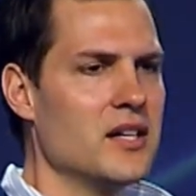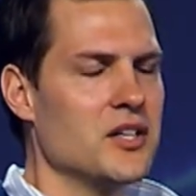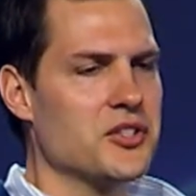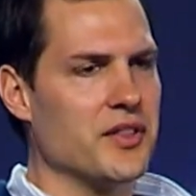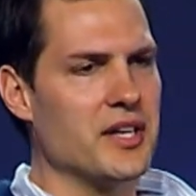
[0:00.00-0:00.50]

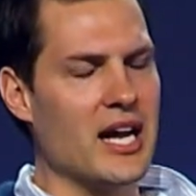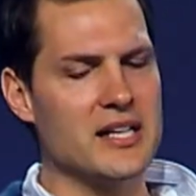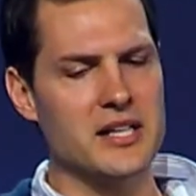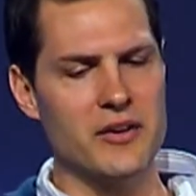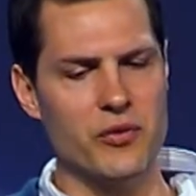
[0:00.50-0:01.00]
So the
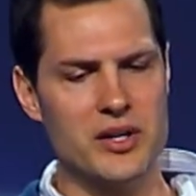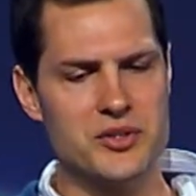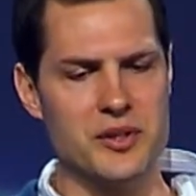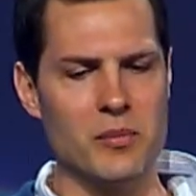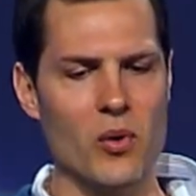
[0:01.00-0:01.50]
night gave way to
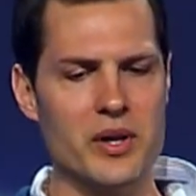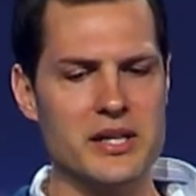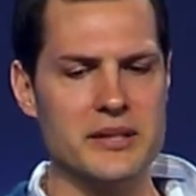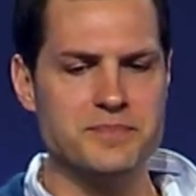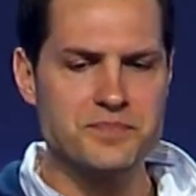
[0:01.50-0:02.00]
the morning,
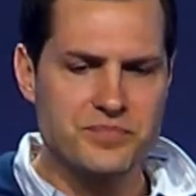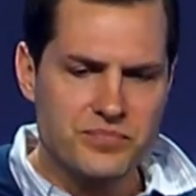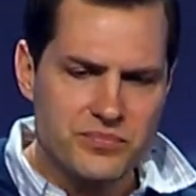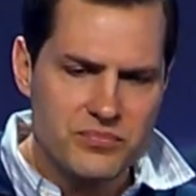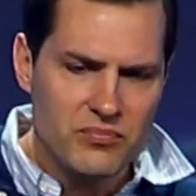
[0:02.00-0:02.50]
and
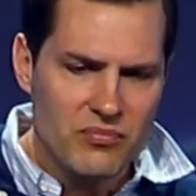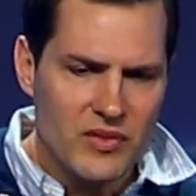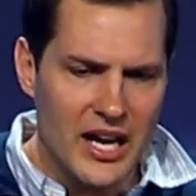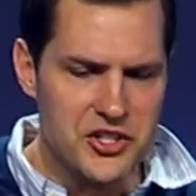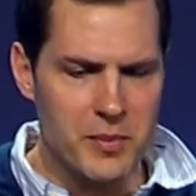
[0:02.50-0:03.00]

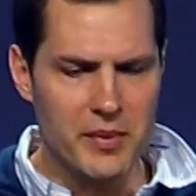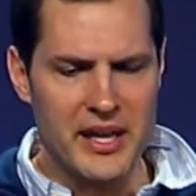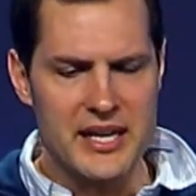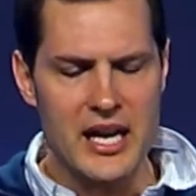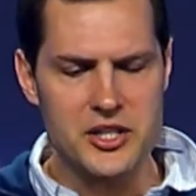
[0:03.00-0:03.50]
I just remember
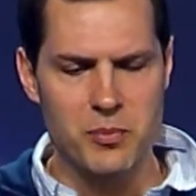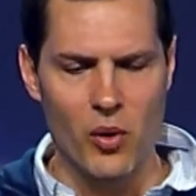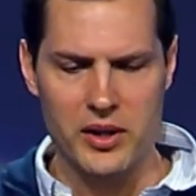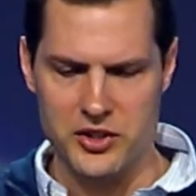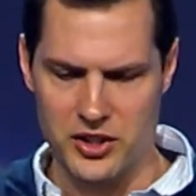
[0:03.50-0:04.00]
that next
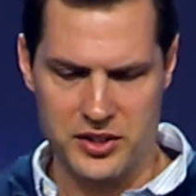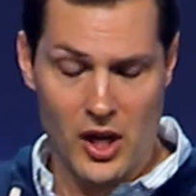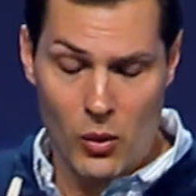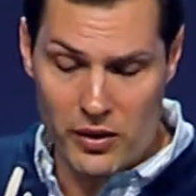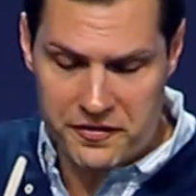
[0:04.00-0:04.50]
morning, just
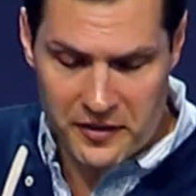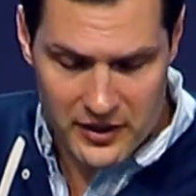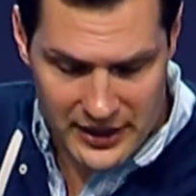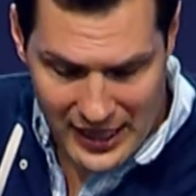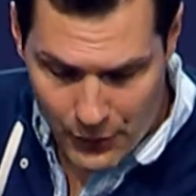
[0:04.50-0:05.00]
what felt
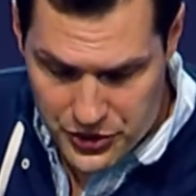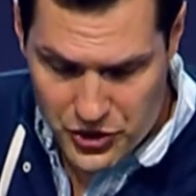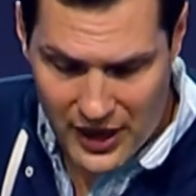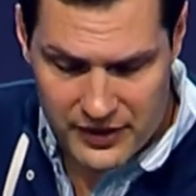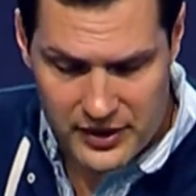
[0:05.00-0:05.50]
like I was
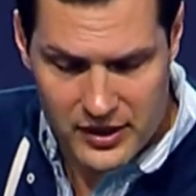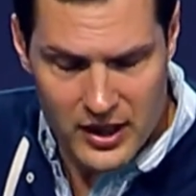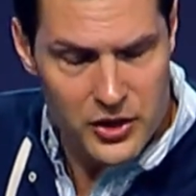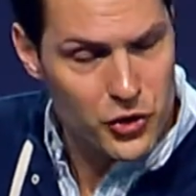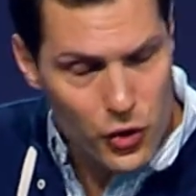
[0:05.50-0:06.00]
driving
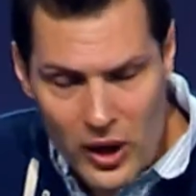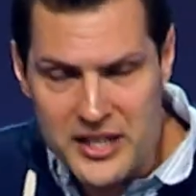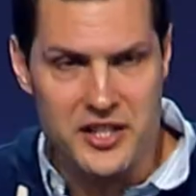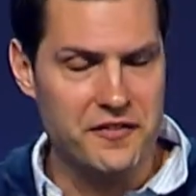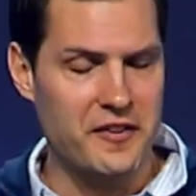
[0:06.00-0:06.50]

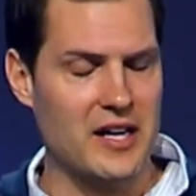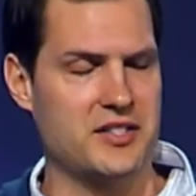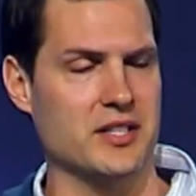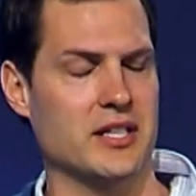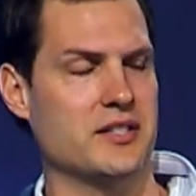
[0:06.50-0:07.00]
crazy fast
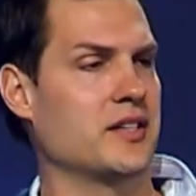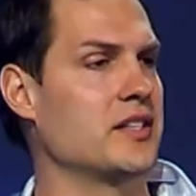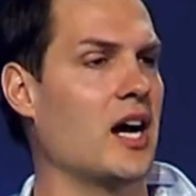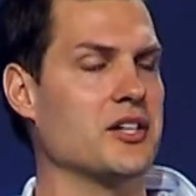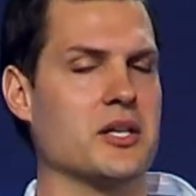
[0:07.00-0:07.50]
to get to the
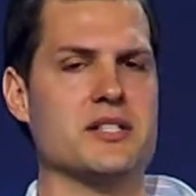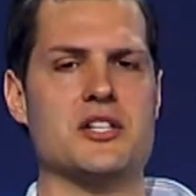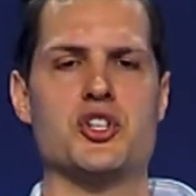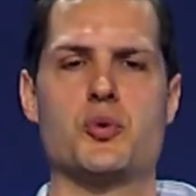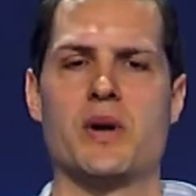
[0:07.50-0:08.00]
doctor because I
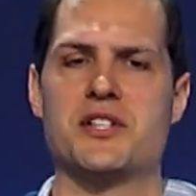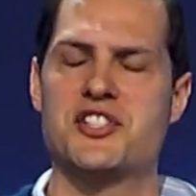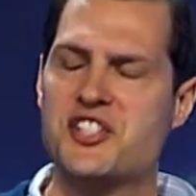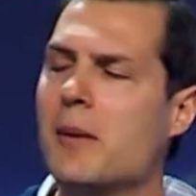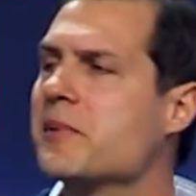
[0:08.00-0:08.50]
just wanted
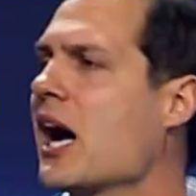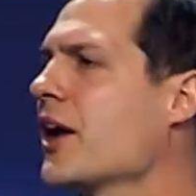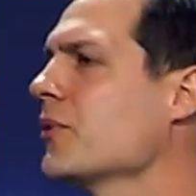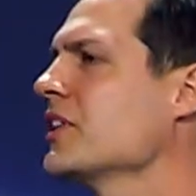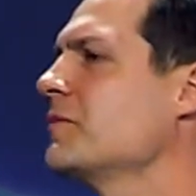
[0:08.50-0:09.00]
some kind of
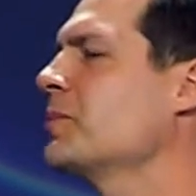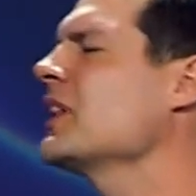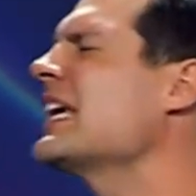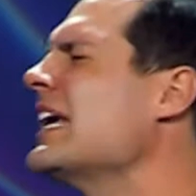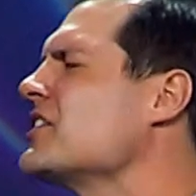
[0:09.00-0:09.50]
relief.
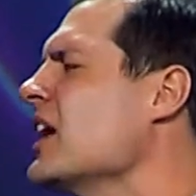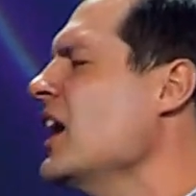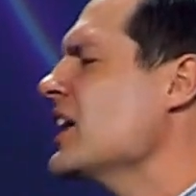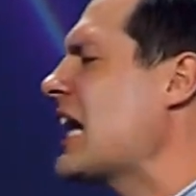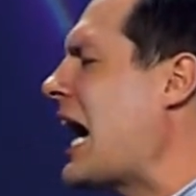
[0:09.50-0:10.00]
Please,
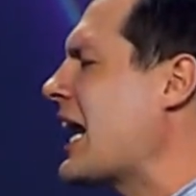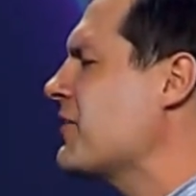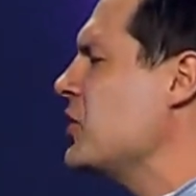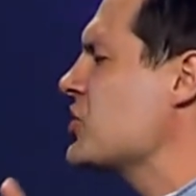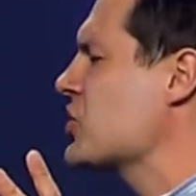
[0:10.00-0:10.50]
God, if
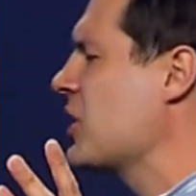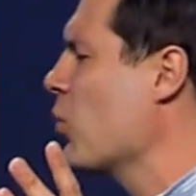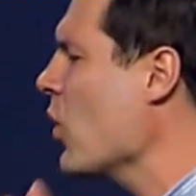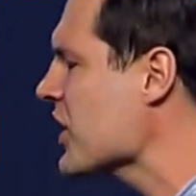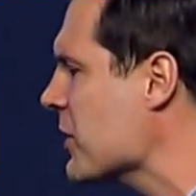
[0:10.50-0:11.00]
you just can
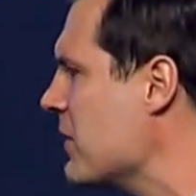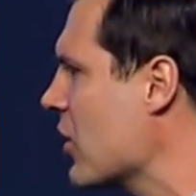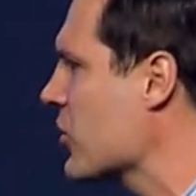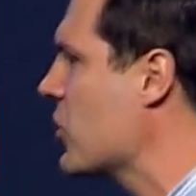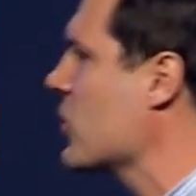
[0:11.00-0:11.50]
work a
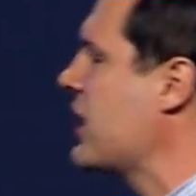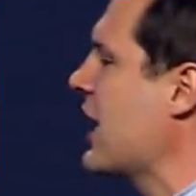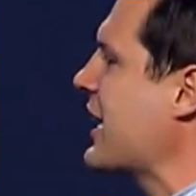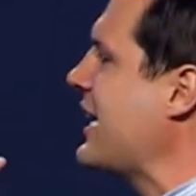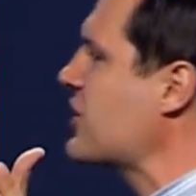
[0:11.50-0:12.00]
miracle, can I
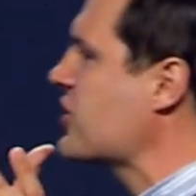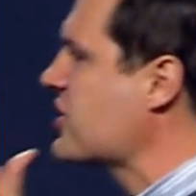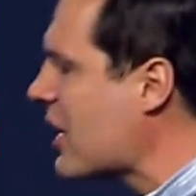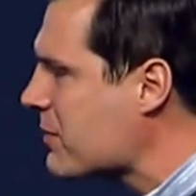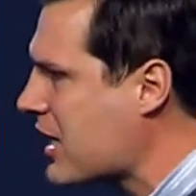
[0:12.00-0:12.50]
get
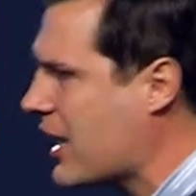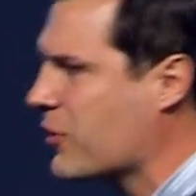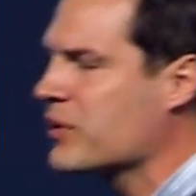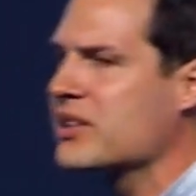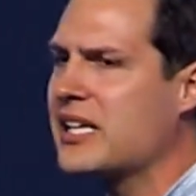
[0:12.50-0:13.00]
some kind of
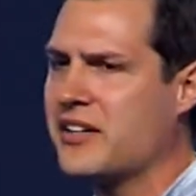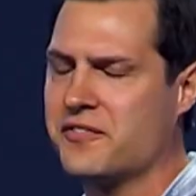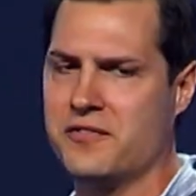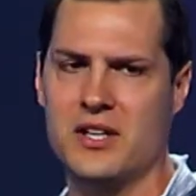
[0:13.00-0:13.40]
relief?